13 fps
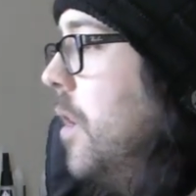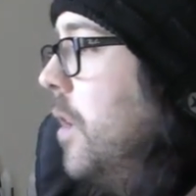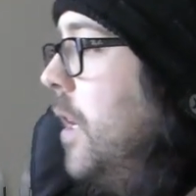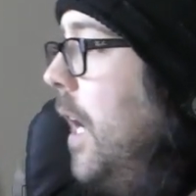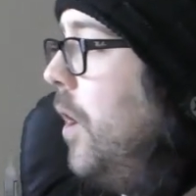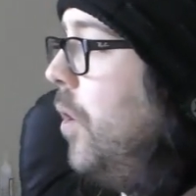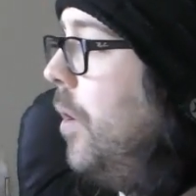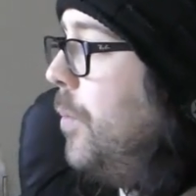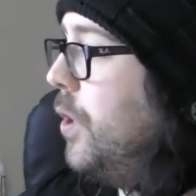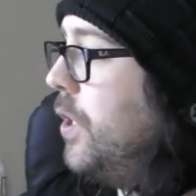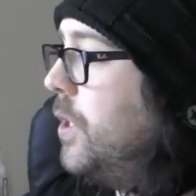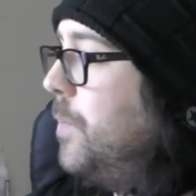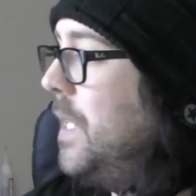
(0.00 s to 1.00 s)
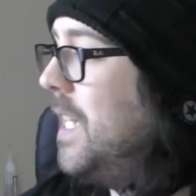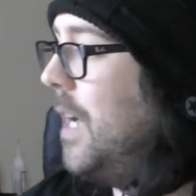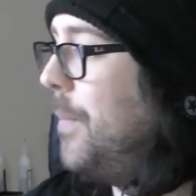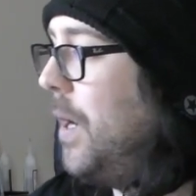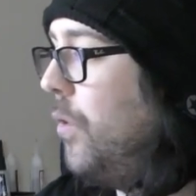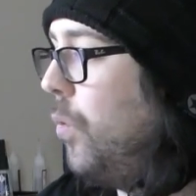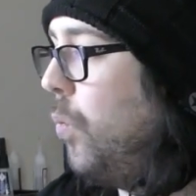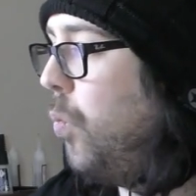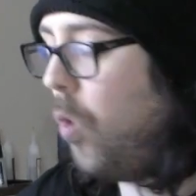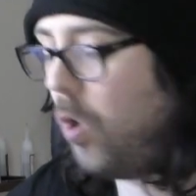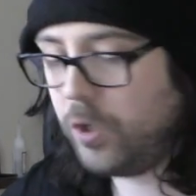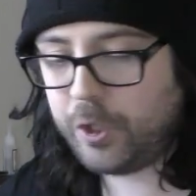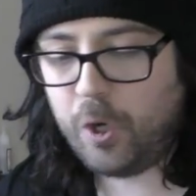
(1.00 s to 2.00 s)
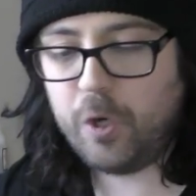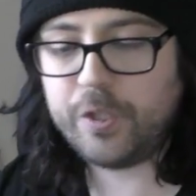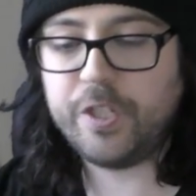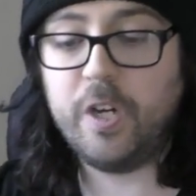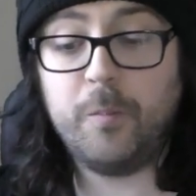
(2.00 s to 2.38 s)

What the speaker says: Now I'm going to speak about the War Dogs.